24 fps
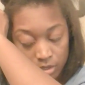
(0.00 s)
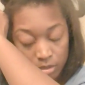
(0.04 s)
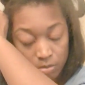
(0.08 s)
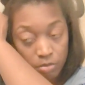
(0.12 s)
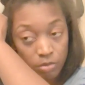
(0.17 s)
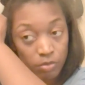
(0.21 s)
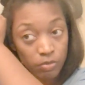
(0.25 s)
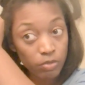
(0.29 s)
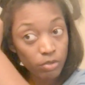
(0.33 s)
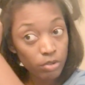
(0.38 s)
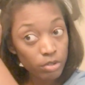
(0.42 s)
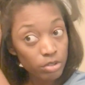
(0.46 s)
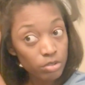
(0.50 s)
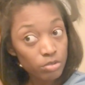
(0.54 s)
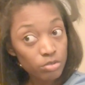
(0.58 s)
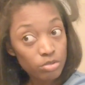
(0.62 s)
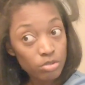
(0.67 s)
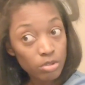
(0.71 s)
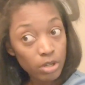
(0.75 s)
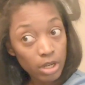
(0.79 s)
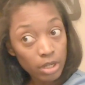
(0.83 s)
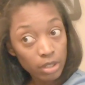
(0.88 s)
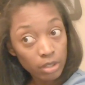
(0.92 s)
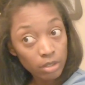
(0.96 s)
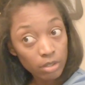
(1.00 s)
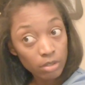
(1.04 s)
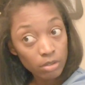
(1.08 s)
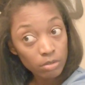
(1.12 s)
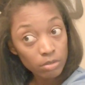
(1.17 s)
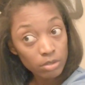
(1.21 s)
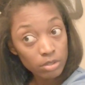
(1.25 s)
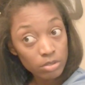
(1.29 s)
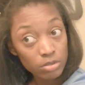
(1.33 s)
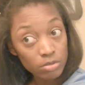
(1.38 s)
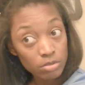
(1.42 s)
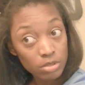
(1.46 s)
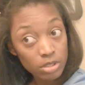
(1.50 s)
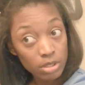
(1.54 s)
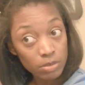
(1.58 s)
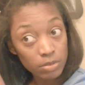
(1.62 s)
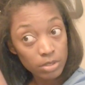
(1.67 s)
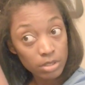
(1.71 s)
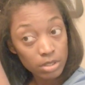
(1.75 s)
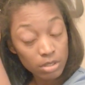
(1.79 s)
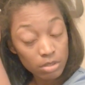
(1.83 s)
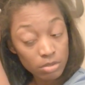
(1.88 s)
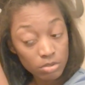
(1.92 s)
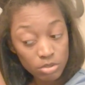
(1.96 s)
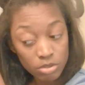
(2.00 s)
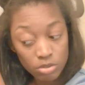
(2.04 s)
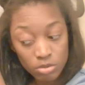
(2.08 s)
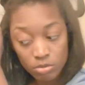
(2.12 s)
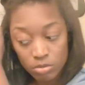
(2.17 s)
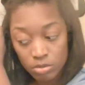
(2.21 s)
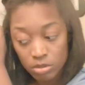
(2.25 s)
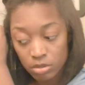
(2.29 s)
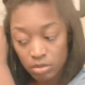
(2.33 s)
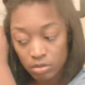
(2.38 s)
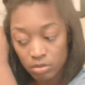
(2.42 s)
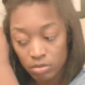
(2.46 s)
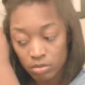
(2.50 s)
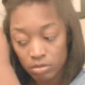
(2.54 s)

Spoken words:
before you try to go and do something else to it.